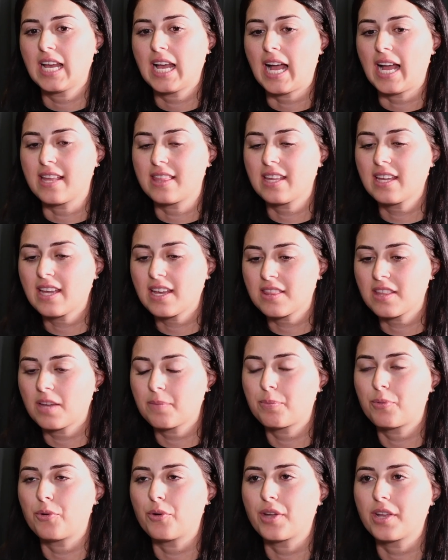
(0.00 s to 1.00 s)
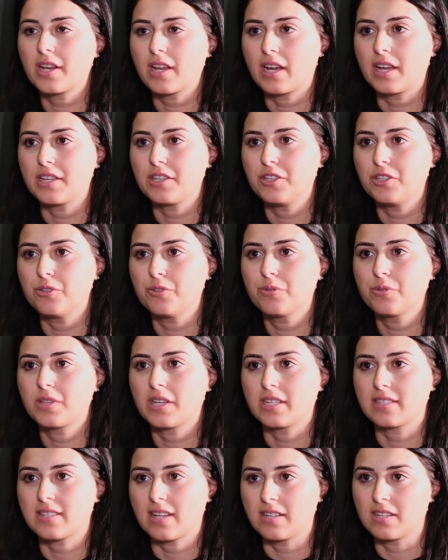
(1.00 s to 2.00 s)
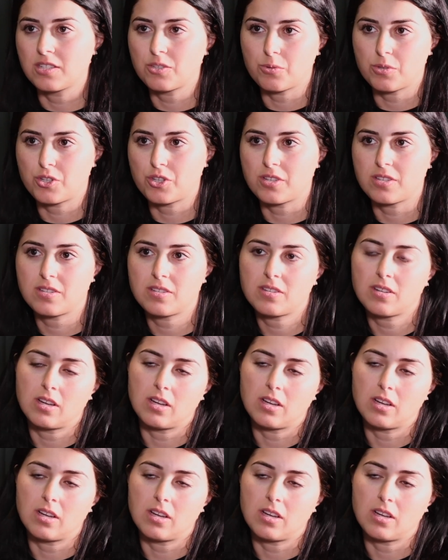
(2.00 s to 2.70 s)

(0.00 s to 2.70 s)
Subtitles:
I think at that point, I knew that tennis was just